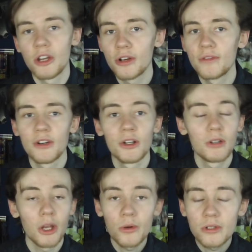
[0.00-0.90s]

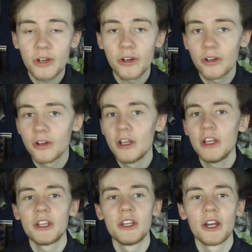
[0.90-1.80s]
Hanova, Lotor,
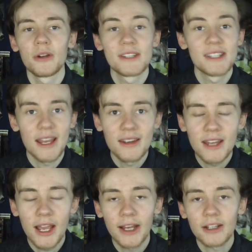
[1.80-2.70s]
you know,
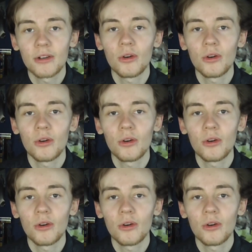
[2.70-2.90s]
Sendak,